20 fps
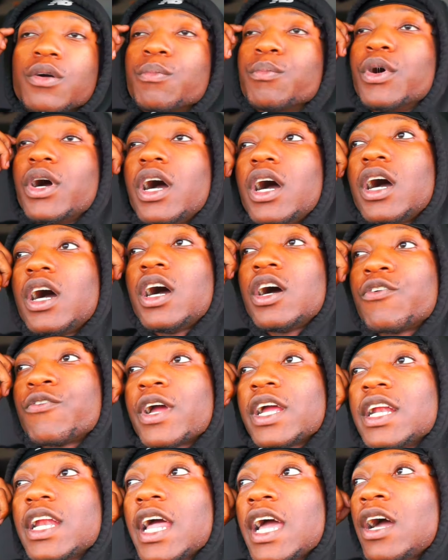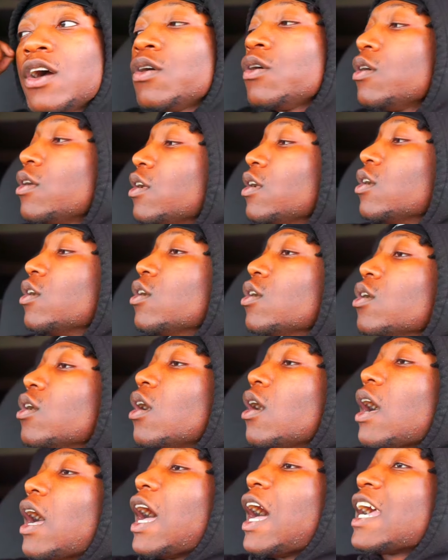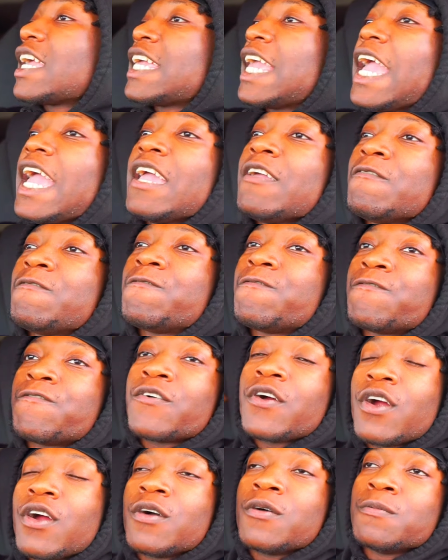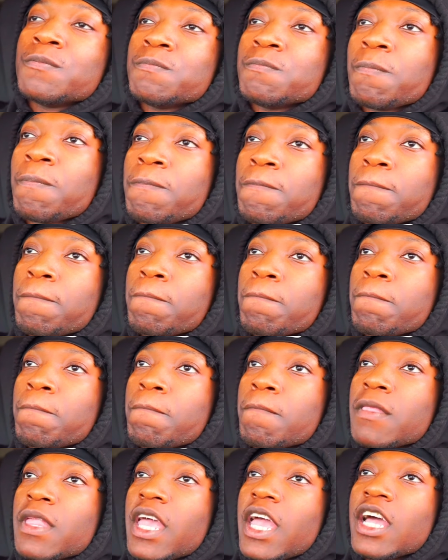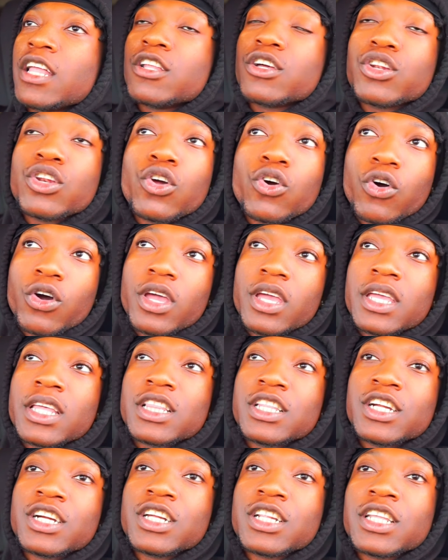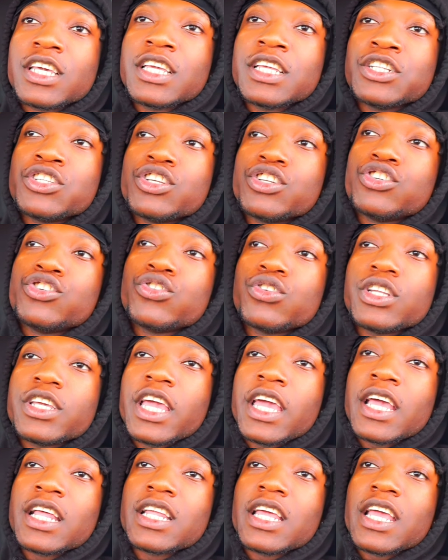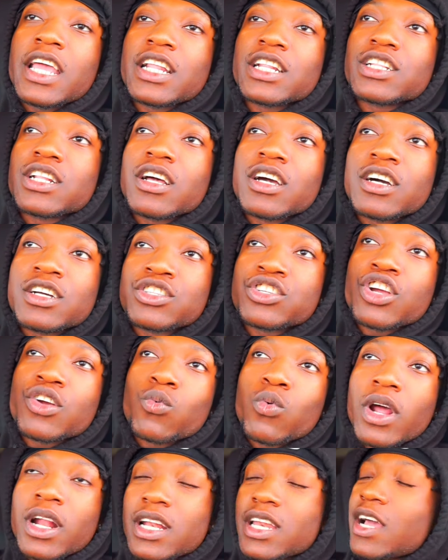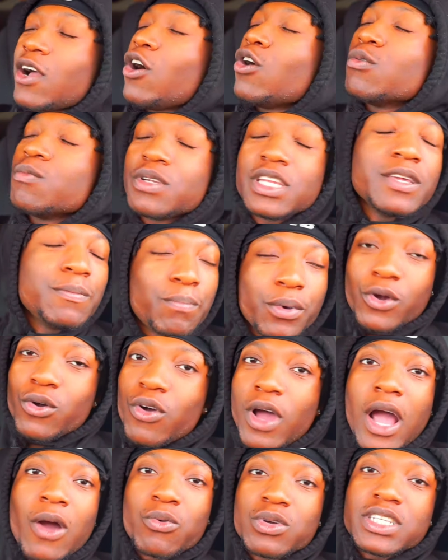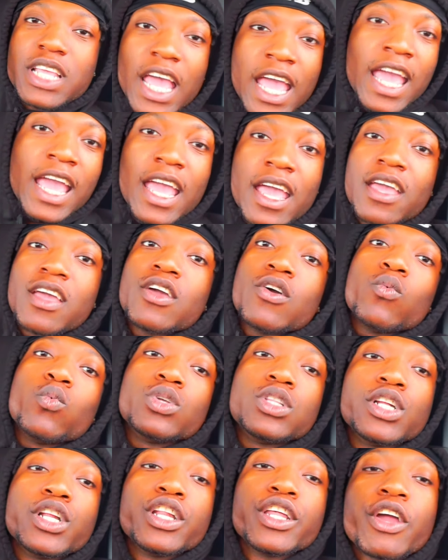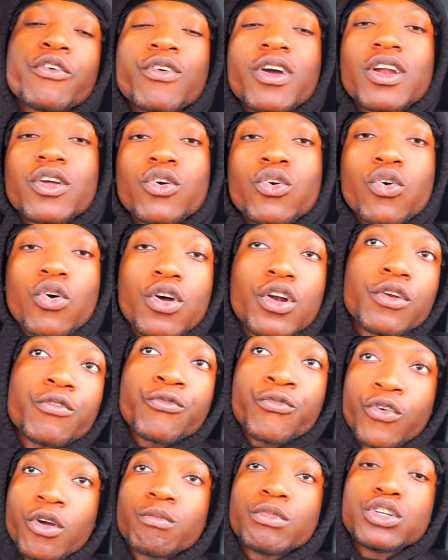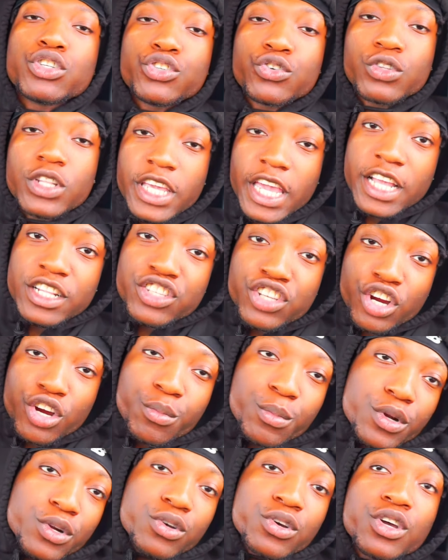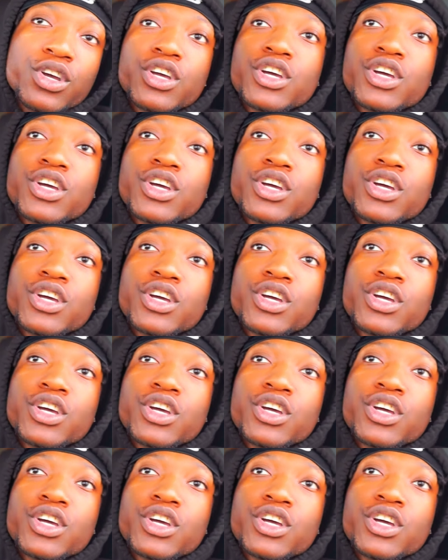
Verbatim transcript: But right now, I came from Illinois. Literally, the Joliet, the Home Depot I was at was literally around the corner from the Joliet terminal.